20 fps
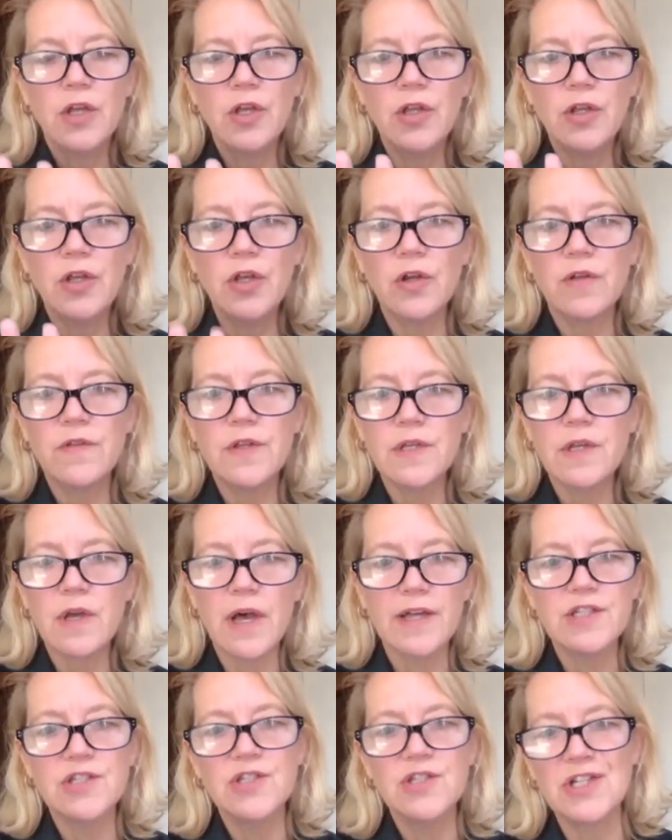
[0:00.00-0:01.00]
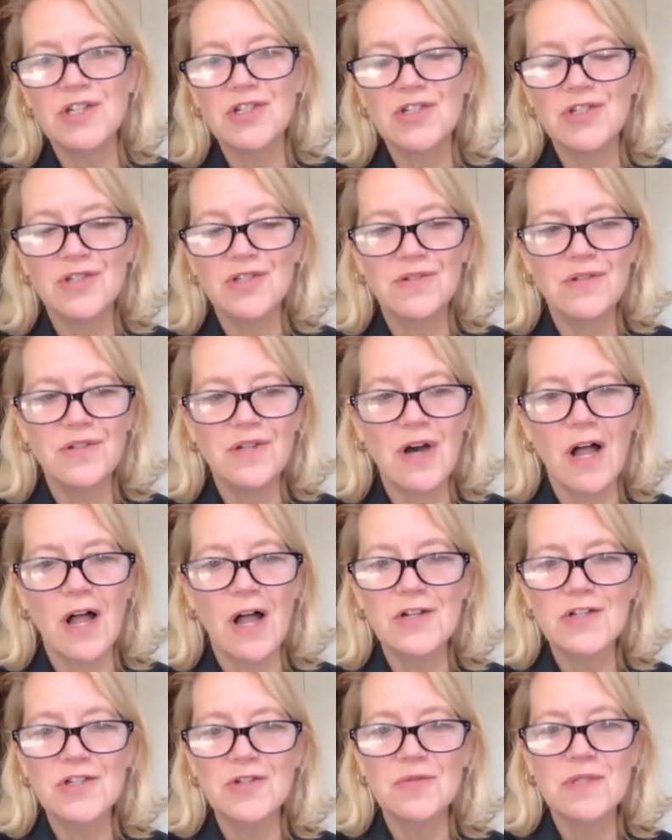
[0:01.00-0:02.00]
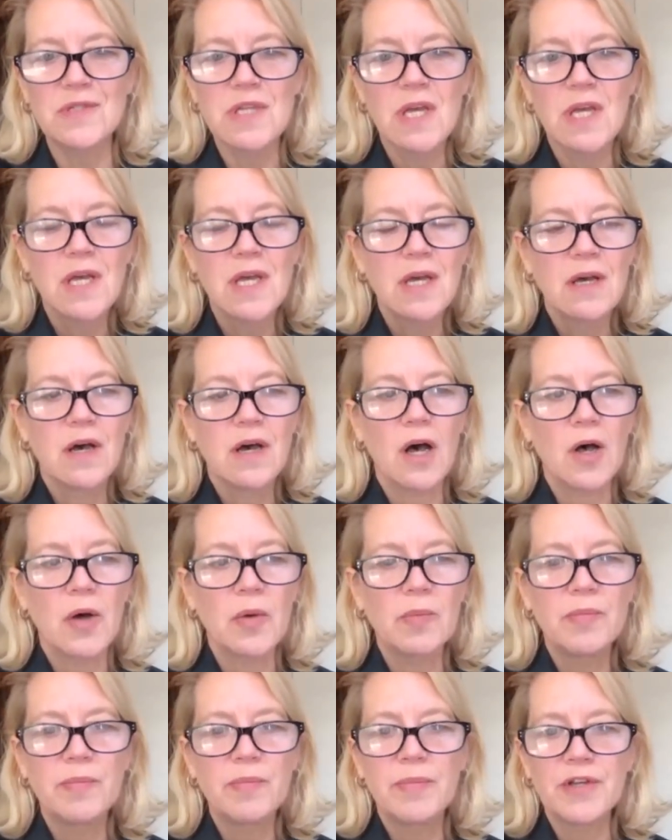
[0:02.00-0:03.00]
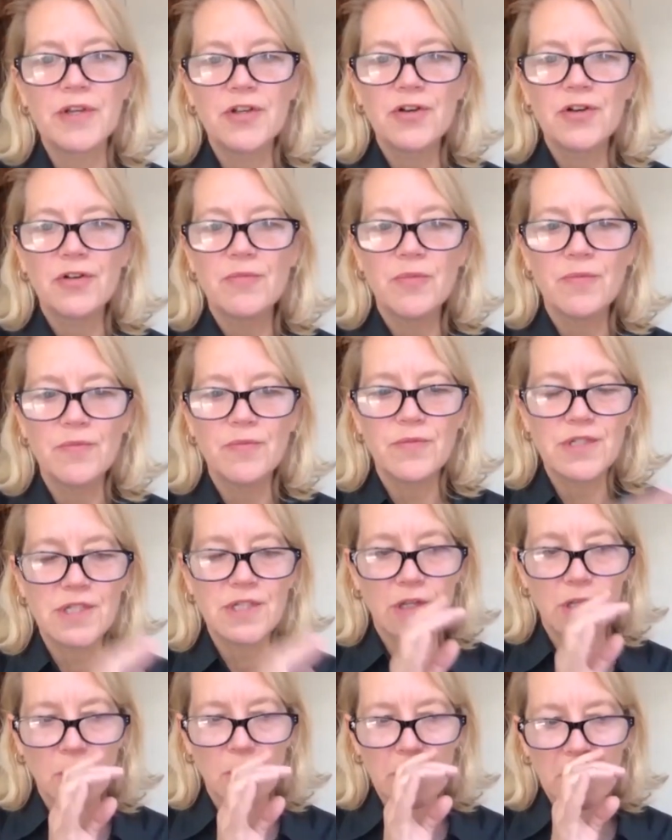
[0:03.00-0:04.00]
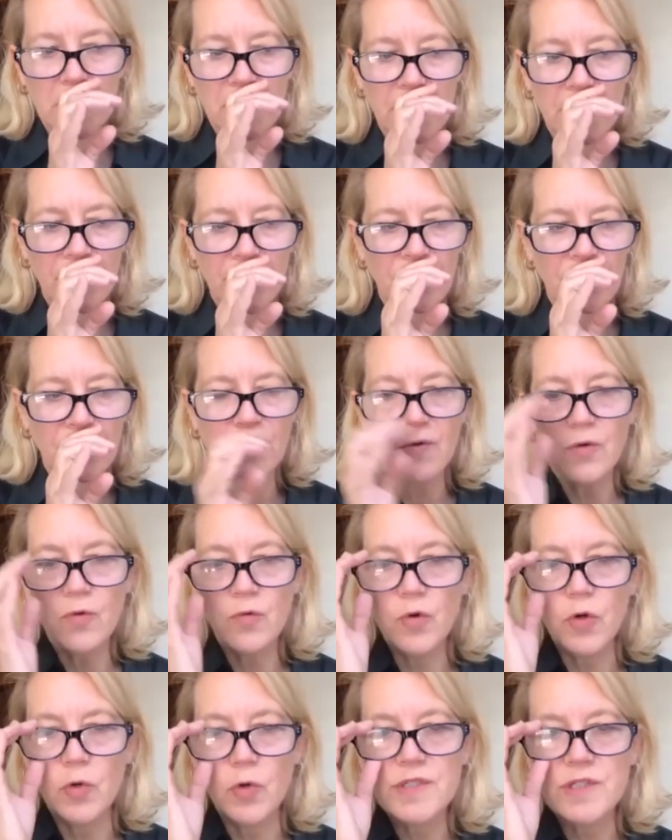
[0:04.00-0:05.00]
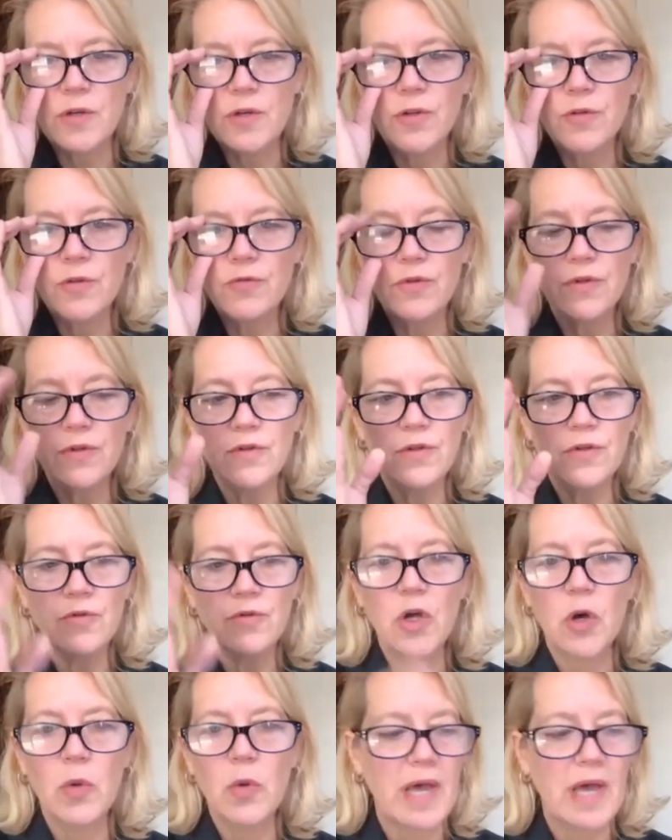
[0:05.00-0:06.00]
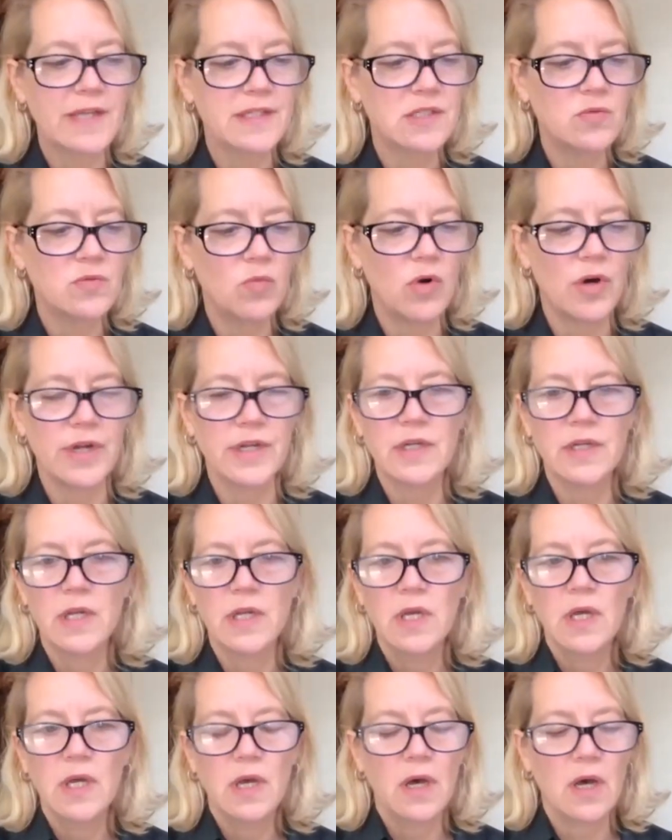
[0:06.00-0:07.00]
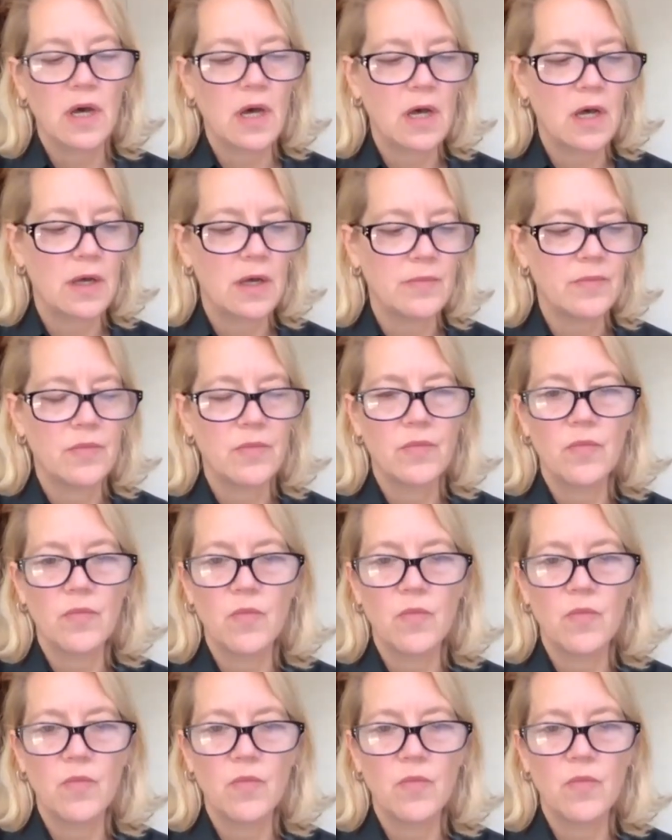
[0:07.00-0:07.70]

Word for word: you, the, i teach college students um, but you're dealing with the younger group so you you know best what um,